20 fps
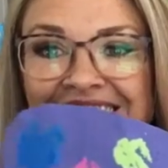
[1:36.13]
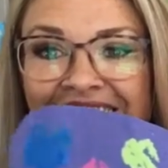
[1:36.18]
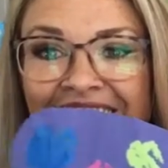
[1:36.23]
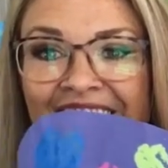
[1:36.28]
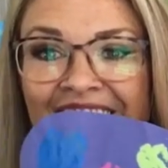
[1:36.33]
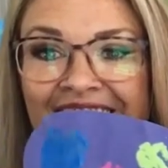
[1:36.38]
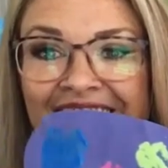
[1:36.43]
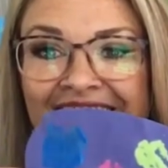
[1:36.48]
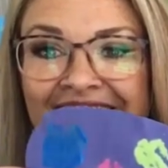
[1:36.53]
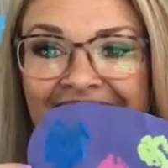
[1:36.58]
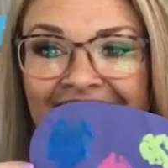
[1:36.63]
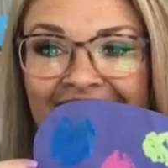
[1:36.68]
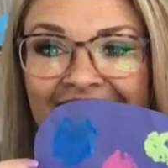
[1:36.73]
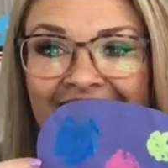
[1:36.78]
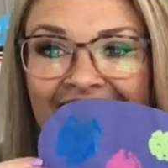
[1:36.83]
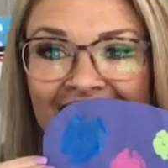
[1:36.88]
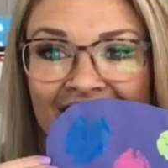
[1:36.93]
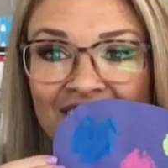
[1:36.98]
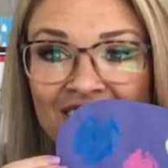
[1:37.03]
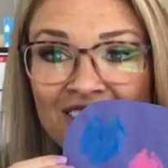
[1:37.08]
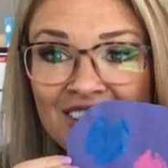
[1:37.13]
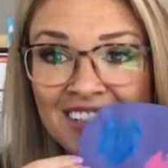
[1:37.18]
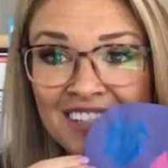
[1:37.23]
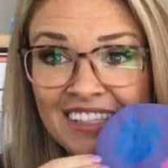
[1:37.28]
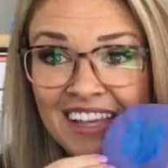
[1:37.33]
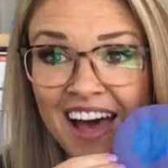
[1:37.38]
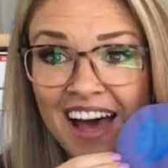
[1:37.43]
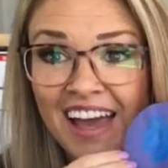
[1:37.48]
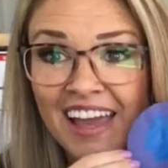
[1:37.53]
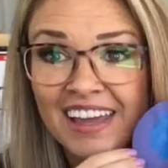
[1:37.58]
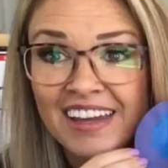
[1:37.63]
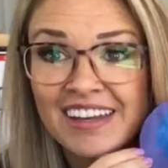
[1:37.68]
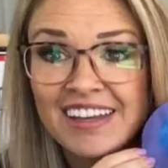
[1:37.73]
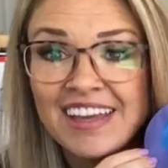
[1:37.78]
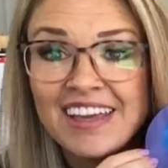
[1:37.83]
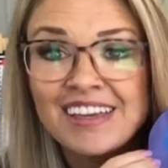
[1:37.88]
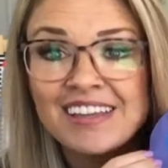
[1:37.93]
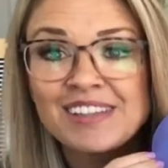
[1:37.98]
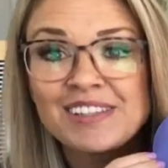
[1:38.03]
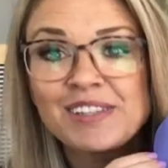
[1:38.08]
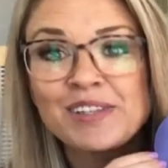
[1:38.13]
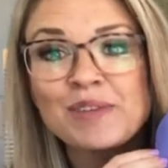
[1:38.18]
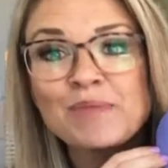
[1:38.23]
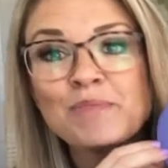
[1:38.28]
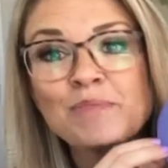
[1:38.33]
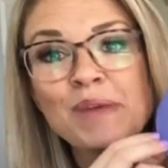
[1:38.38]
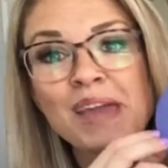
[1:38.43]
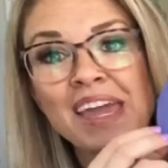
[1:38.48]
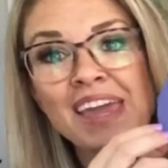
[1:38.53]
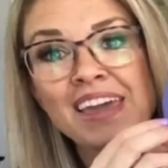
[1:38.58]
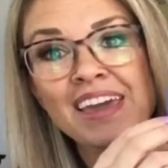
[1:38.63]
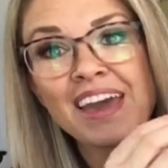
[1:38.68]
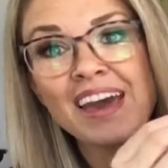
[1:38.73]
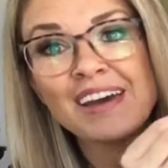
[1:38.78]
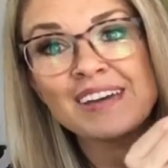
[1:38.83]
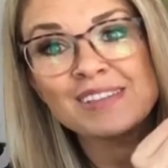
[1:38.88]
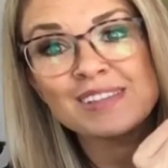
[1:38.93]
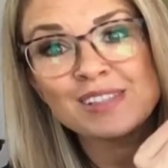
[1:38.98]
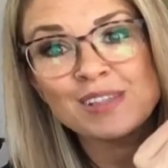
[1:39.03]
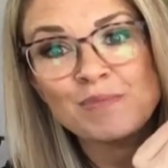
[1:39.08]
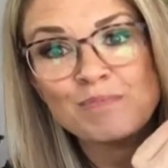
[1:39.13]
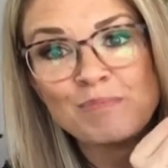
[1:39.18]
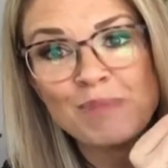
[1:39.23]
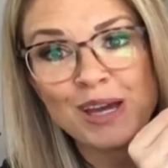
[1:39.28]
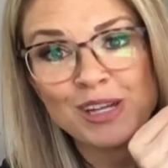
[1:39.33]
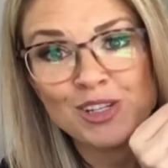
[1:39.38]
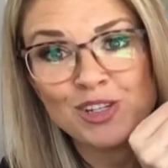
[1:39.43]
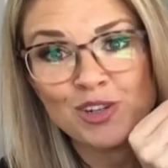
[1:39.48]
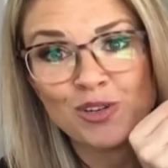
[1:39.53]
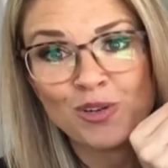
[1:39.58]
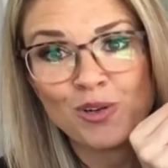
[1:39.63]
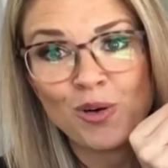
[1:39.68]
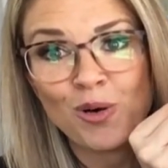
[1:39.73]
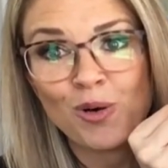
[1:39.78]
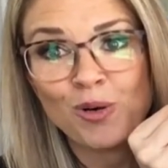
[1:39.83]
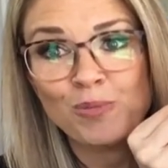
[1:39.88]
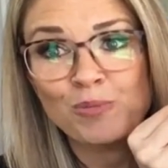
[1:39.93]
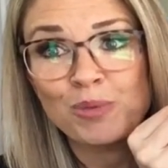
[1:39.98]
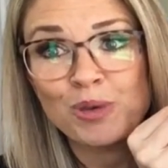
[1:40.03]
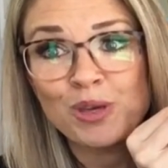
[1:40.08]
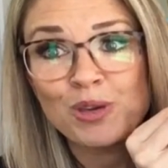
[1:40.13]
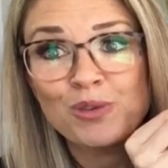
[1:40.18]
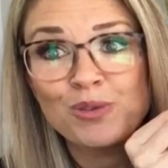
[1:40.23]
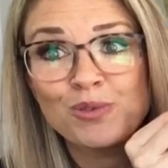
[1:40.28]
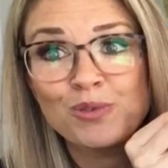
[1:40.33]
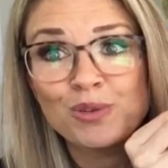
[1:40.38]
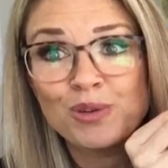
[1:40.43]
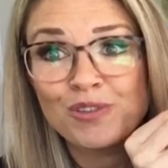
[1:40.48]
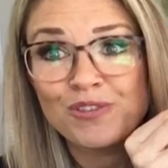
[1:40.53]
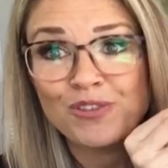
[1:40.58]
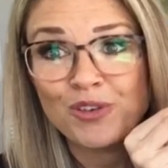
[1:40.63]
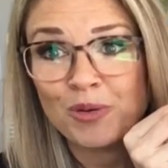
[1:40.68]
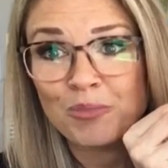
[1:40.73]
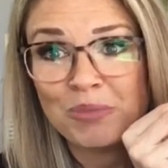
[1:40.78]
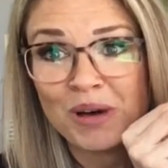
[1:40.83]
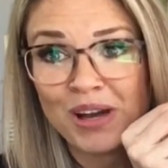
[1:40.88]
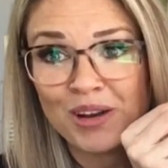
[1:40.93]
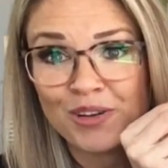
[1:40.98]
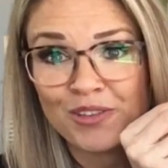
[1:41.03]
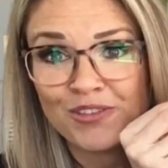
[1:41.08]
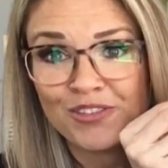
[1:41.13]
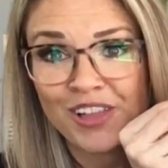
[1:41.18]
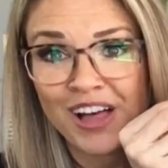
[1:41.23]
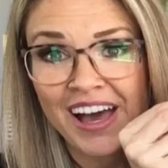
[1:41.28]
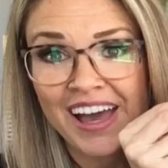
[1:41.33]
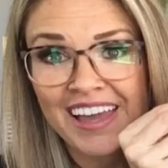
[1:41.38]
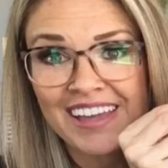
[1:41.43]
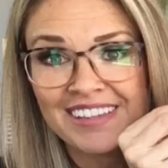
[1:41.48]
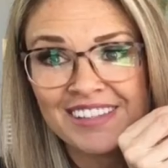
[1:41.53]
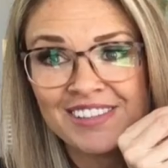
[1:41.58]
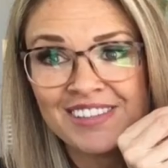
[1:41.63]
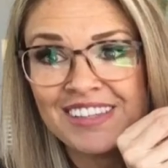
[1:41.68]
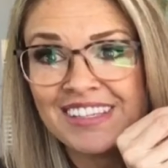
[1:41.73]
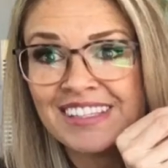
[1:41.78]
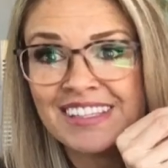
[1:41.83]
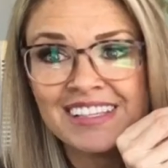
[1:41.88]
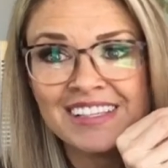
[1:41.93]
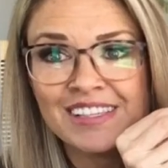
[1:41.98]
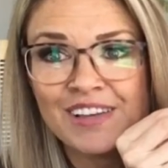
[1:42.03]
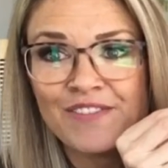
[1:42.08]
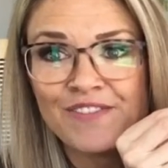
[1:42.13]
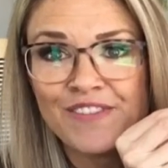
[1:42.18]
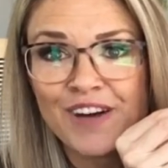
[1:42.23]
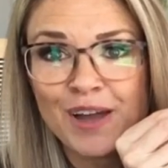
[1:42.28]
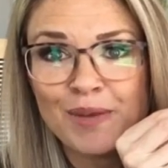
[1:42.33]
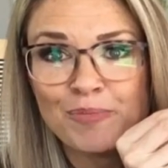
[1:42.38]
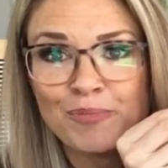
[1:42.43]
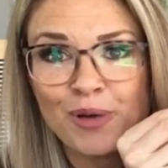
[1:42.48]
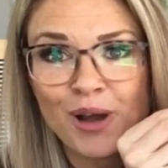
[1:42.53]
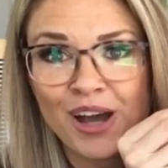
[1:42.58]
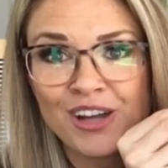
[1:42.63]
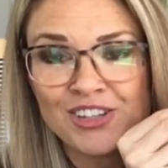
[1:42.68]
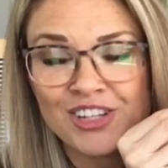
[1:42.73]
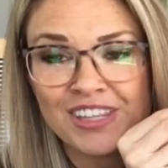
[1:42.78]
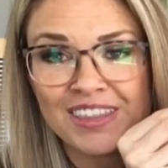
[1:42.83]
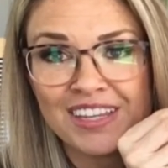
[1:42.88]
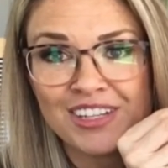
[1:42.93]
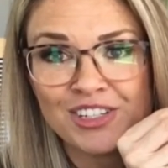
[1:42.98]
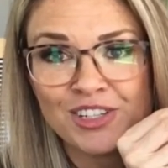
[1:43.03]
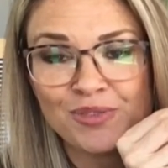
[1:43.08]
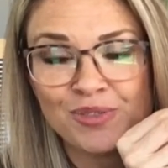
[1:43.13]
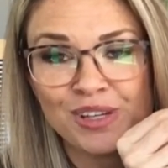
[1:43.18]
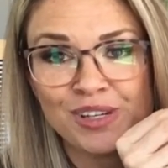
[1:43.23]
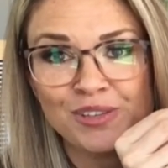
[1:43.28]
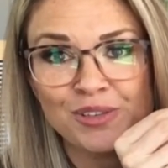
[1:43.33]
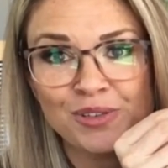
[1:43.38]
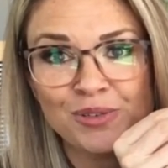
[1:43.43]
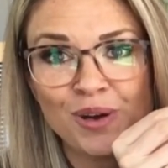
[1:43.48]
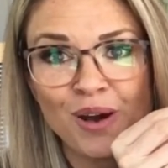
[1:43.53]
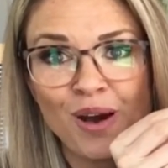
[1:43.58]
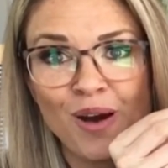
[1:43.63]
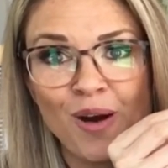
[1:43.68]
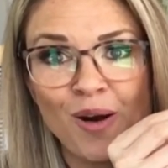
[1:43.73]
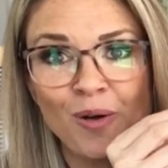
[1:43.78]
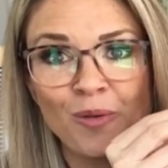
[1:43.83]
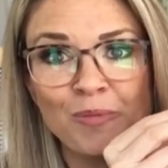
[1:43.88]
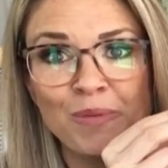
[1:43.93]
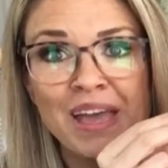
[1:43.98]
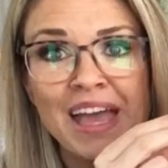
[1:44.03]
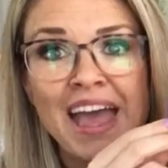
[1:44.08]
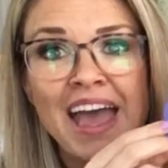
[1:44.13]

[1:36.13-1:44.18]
on the other side to make a symmetrical, beautiful butterfly. So this is a fun project that you can do at home.